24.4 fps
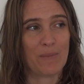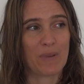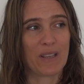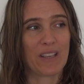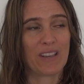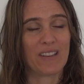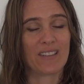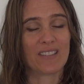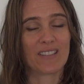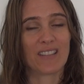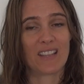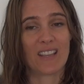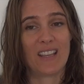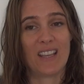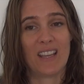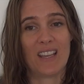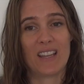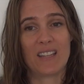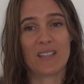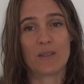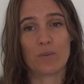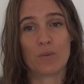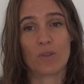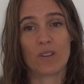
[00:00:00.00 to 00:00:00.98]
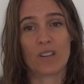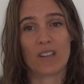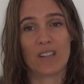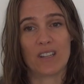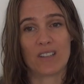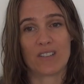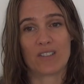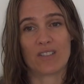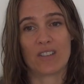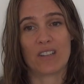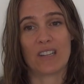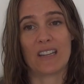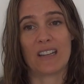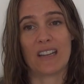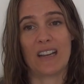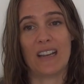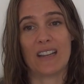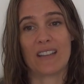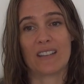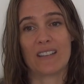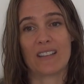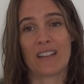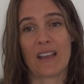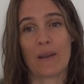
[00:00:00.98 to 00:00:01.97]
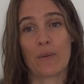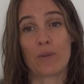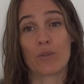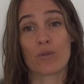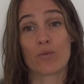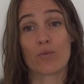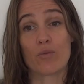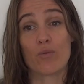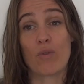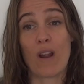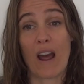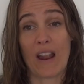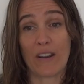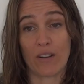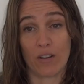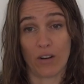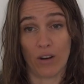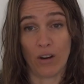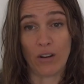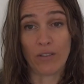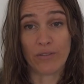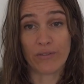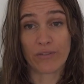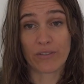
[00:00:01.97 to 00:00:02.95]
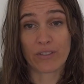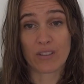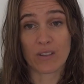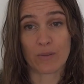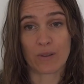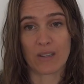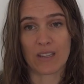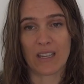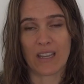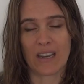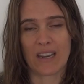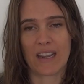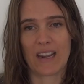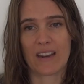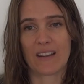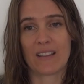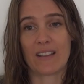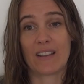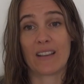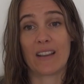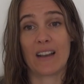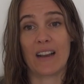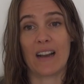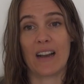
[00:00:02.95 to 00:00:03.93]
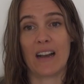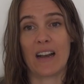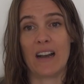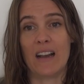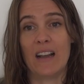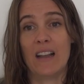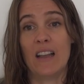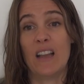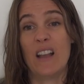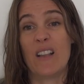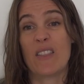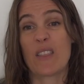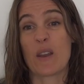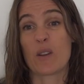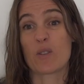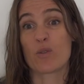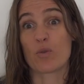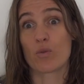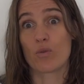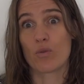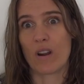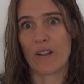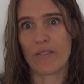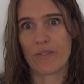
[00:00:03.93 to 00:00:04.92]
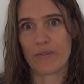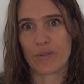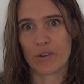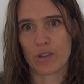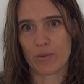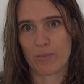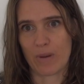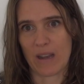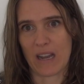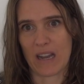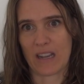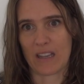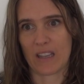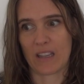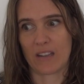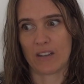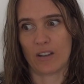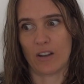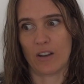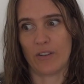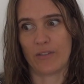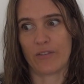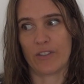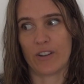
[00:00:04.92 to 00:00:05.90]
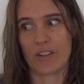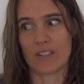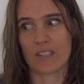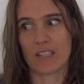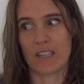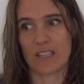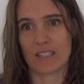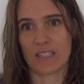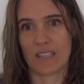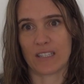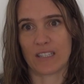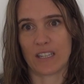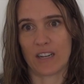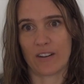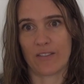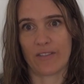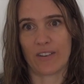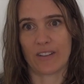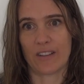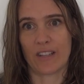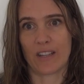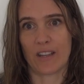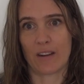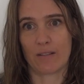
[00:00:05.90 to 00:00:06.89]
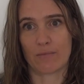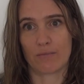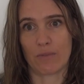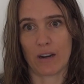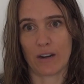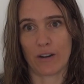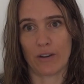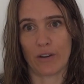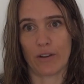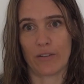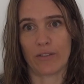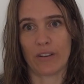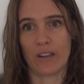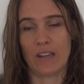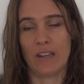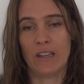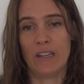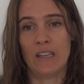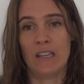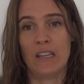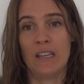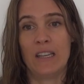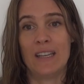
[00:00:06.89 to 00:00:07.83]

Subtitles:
Because the kids would literally like, they would run off. So we'd get out of the car, they'd run through the parking lot. Firstly, I was like terrified they'd get run over.